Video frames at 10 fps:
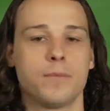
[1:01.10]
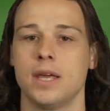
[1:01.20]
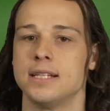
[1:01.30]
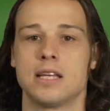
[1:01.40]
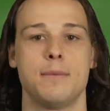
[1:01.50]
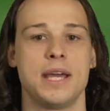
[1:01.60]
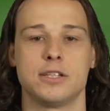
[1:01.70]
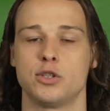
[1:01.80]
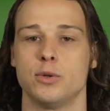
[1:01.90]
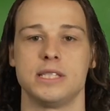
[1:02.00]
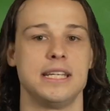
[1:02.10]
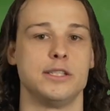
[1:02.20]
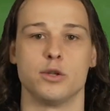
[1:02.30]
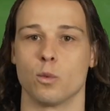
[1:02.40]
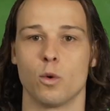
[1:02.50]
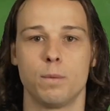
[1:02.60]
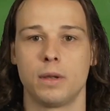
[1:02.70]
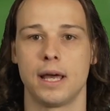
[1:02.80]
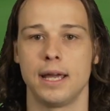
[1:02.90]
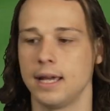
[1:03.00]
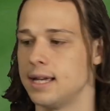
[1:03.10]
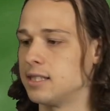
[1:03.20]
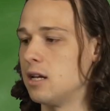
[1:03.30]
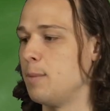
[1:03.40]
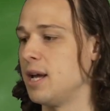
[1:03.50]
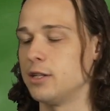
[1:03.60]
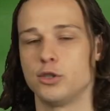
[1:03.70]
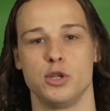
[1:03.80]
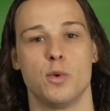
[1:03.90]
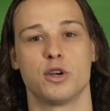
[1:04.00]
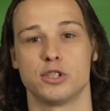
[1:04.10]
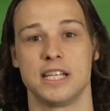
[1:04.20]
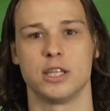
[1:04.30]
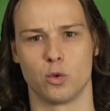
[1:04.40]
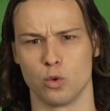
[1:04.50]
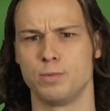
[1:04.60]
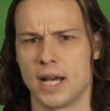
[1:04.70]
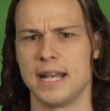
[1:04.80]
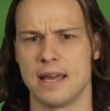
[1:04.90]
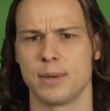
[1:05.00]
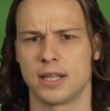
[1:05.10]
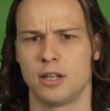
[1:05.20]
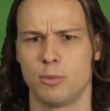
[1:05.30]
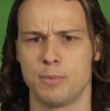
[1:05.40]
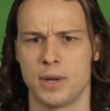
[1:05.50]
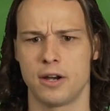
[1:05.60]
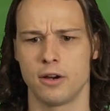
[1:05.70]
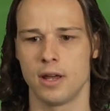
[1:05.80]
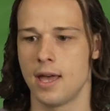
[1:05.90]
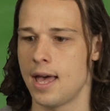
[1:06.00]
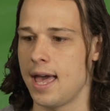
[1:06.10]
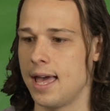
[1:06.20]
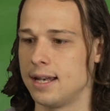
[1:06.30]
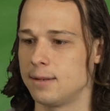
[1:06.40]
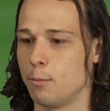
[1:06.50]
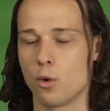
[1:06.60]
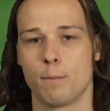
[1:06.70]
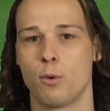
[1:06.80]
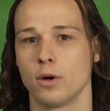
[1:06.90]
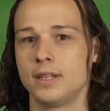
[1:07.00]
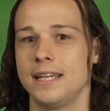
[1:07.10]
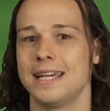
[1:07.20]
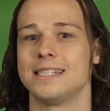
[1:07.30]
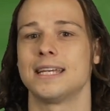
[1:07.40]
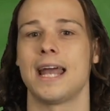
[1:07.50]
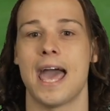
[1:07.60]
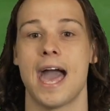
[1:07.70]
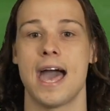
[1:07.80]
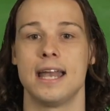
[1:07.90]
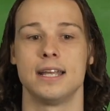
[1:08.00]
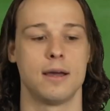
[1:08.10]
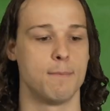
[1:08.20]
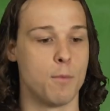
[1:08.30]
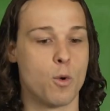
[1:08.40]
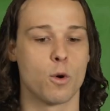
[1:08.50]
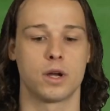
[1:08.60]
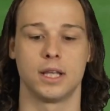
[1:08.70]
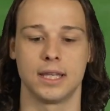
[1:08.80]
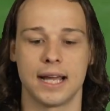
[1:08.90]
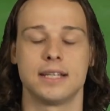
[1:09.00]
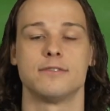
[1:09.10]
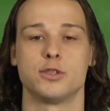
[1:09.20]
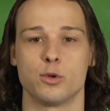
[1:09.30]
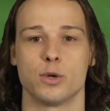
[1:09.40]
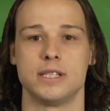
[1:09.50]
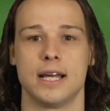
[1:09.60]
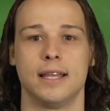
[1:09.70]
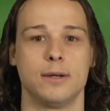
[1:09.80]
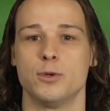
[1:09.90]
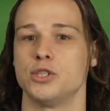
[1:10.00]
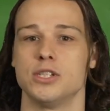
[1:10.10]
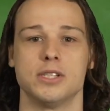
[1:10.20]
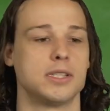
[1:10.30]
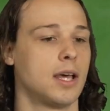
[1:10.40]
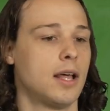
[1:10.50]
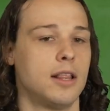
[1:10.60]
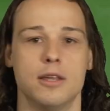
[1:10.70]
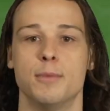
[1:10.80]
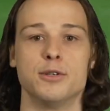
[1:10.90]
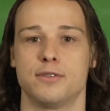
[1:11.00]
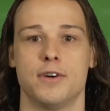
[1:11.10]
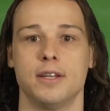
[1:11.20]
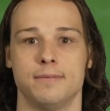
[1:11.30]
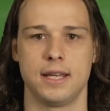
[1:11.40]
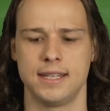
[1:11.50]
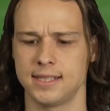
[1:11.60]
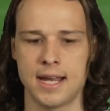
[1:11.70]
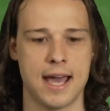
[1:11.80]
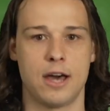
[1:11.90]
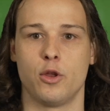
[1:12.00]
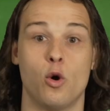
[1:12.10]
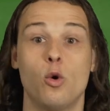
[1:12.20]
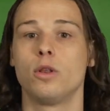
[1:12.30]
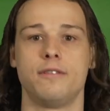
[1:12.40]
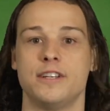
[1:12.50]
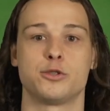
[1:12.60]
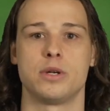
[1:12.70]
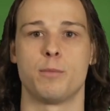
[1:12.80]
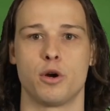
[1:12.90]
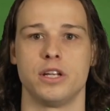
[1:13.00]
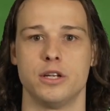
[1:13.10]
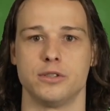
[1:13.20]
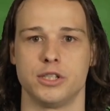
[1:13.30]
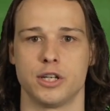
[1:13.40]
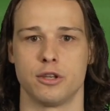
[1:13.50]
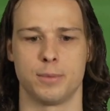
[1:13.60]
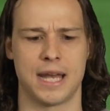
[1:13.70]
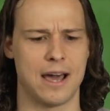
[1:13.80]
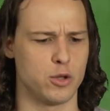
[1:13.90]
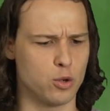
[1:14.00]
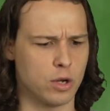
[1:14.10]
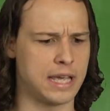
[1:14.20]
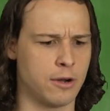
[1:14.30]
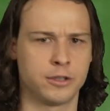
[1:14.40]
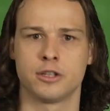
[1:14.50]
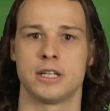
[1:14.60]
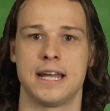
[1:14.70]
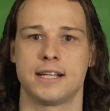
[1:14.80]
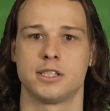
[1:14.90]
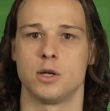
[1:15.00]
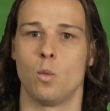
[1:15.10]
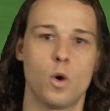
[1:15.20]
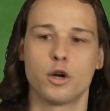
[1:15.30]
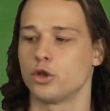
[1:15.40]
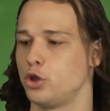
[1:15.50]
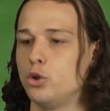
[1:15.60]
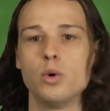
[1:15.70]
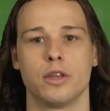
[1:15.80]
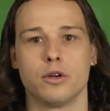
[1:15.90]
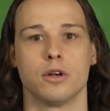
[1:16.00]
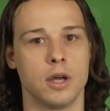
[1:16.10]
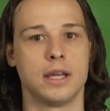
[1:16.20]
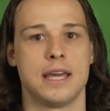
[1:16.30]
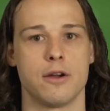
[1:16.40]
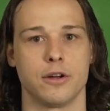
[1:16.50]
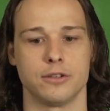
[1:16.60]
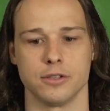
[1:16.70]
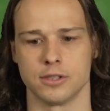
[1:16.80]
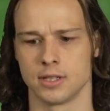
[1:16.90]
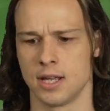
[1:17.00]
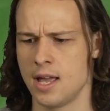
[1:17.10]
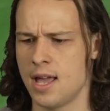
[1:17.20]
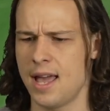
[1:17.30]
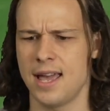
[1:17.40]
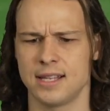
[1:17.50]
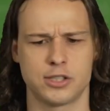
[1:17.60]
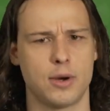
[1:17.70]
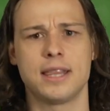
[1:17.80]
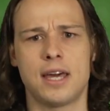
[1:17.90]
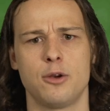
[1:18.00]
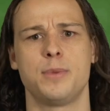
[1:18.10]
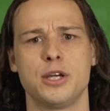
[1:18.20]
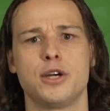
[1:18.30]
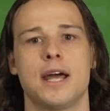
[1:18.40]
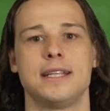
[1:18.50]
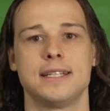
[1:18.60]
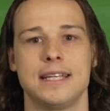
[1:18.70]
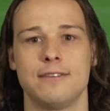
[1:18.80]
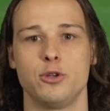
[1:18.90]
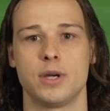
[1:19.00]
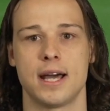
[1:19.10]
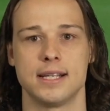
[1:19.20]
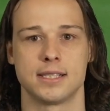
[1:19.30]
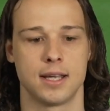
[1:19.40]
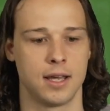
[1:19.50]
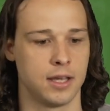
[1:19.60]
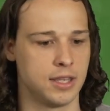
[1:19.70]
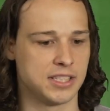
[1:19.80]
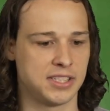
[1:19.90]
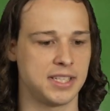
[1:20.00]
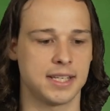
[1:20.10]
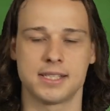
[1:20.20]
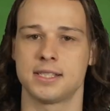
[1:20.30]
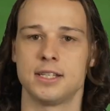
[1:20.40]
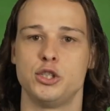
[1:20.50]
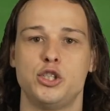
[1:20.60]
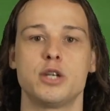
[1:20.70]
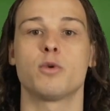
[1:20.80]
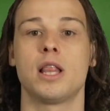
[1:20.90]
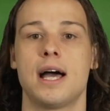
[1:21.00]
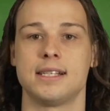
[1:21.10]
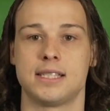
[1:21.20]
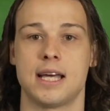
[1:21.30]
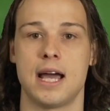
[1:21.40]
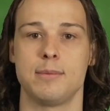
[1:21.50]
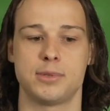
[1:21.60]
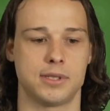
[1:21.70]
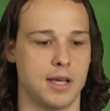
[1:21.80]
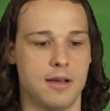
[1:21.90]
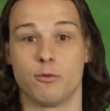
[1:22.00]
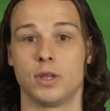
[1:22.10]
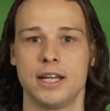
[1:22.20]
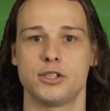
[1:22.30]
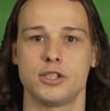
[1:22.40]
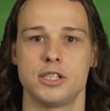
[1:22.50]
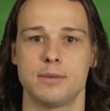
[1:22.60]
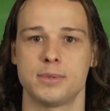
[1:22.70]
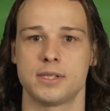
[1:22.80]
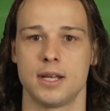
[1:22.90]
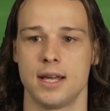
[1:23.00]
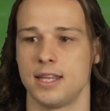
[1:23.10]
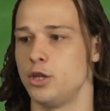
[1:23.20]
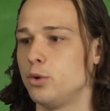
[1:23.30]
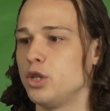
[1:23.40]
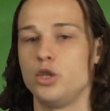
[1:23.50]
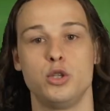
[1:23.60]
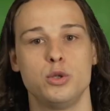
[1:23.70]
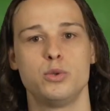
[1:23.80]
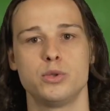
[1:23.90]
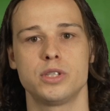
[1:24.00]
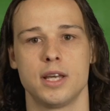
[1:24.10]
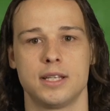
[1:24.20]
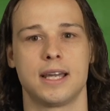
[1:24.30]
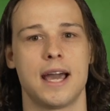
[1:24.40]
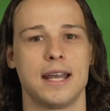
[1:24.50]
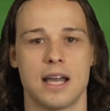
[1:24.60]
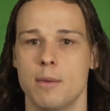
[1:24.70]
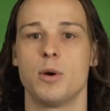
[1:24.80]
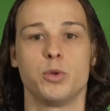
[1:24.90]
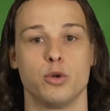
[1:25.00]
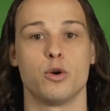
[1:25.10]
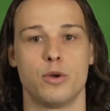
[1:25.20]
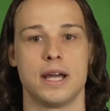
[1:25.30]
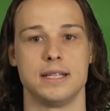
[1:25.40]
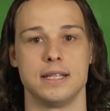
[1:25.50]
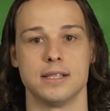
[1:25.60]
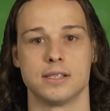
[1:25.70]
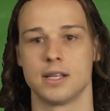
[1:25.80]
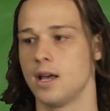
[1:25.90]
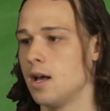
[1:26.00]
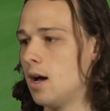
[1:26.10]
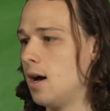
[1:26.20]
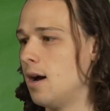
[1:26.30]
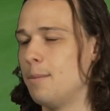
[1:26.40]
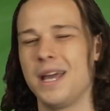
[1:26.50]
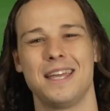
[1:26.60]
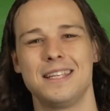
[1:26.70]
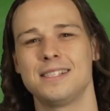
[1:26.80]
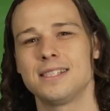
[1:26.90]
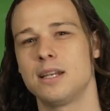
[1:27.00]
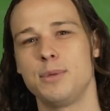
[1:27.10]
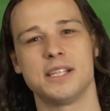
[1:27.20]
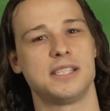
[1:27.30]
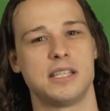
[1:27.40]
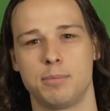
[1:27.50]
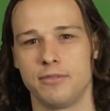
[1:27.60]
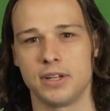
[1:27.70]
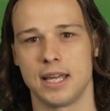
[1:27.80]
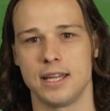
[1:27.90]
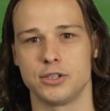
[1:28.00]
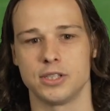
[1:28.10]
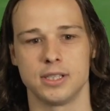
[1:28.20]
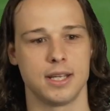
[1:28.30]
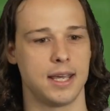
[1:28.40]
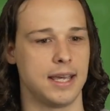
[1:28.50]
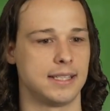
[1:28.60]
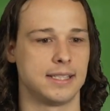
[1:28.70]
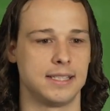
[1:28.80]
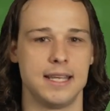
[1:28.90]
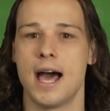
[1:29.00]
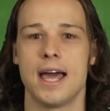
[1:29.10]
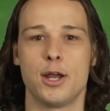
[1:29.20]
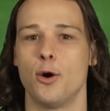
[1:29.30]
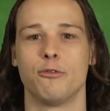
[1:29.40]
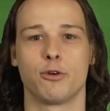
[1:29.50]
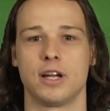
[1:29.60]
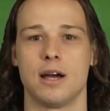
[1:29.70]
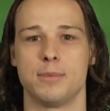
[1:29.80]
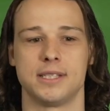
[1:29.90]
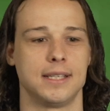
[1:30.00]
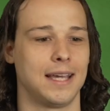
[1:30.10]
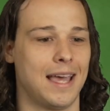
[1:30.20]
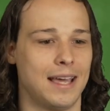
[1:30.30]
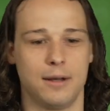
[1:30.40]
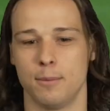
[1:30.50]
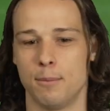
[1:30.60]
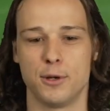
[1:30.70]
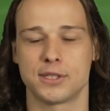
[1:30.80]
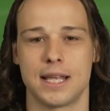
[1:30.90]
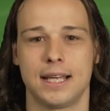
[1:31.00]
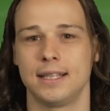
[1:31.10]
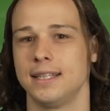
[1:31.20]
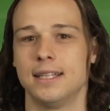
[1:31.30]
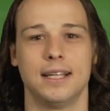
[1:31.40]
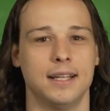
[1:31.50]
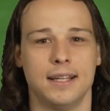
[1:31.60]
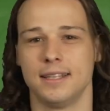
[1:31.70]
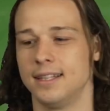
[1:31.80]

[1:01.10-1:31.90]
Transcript: It's gonna make it so it's easier to roleplay, it's gonna make it so you understand the group dynamic a little bit better, and more importantly, it's gonna add more collective storytelling, which is the most fun. And this is not how the whole adventuring party knows each other, but how your character connects to one or two other characters. And so I thought it would be a good idea to give you guys the 6 generalized types of relationships that you can use to kind of come up with your own ideas. And this is going to be a simplification. It's not over-encompassing, and most likely the